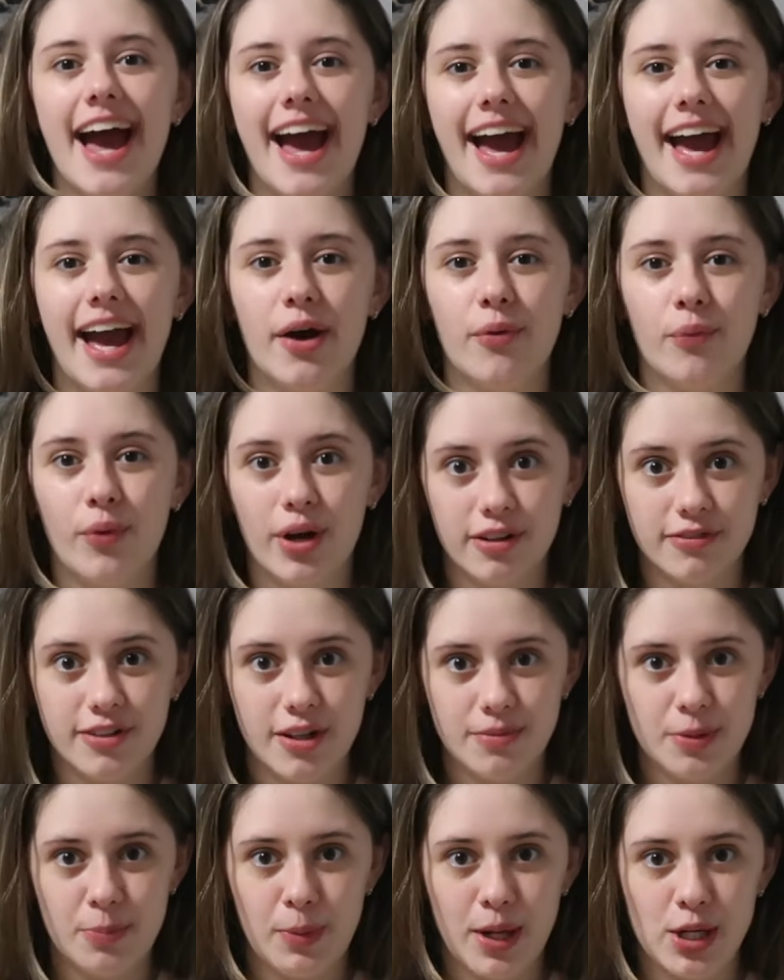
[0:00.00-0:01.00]
and one of
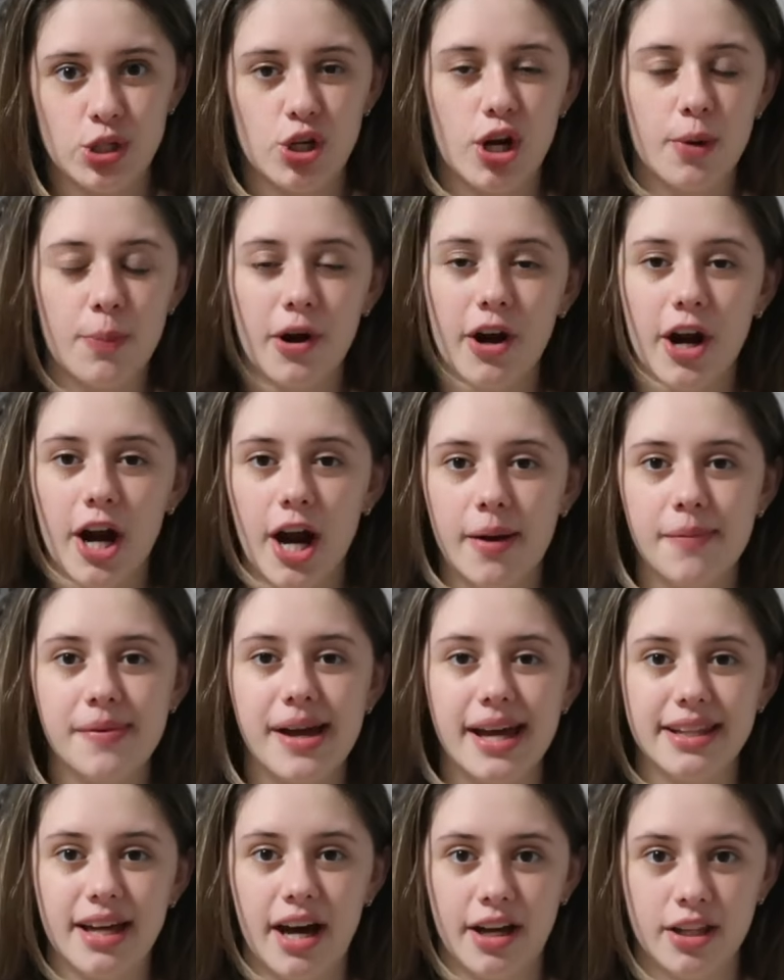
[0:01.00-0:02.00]
them did my short program,
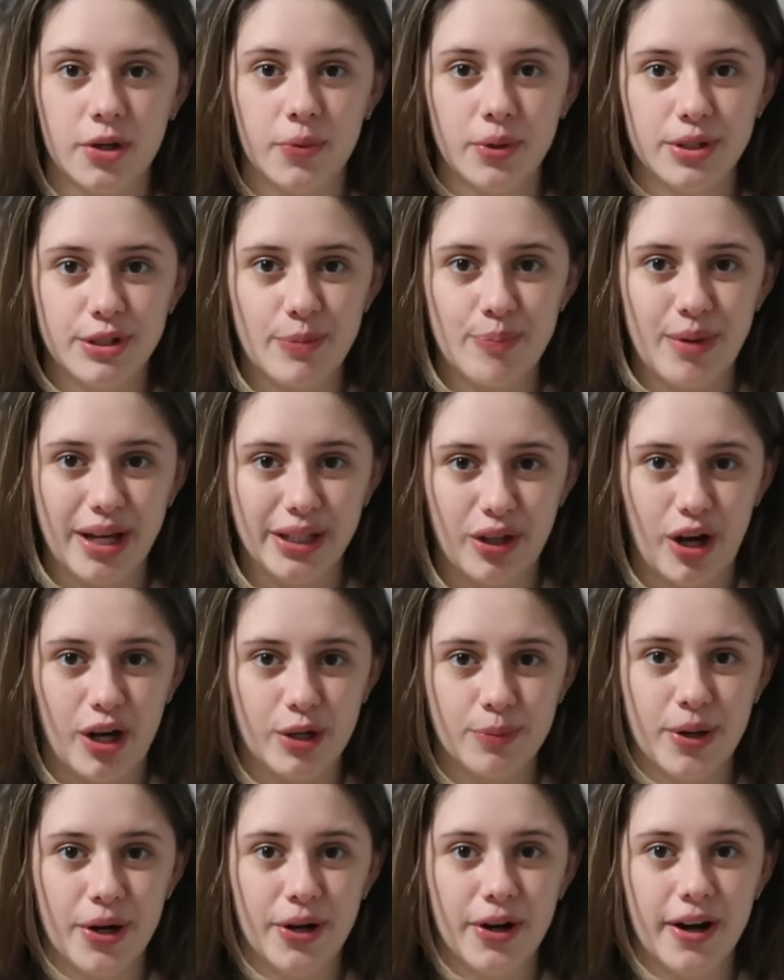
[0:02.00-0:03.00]
and the other one did my
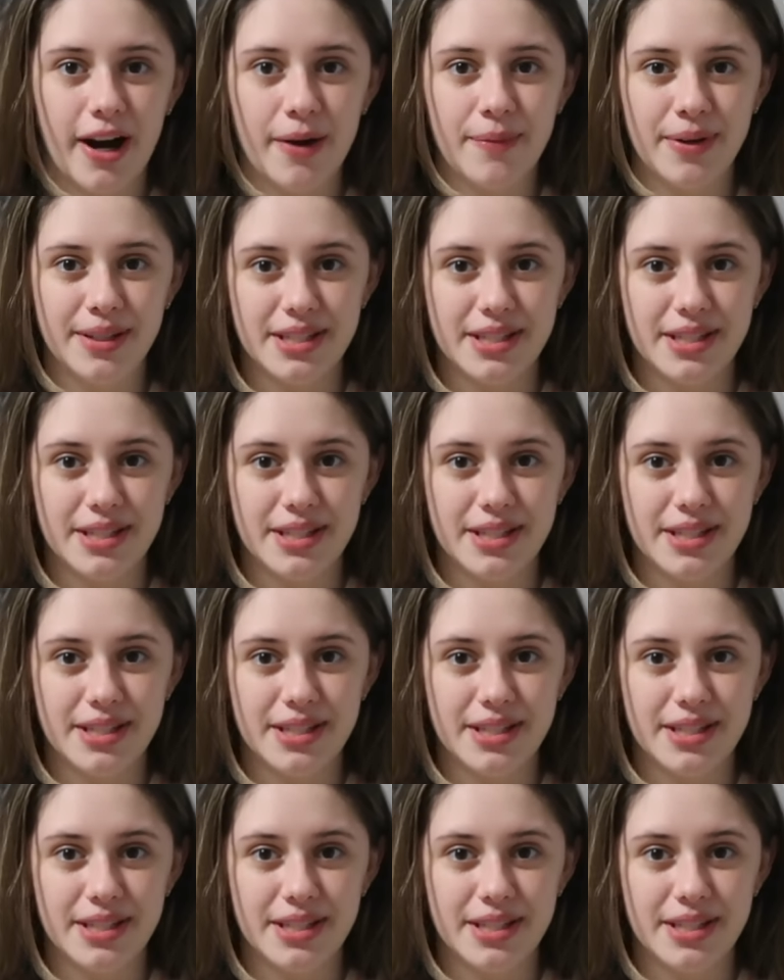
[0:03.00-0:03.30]
long program.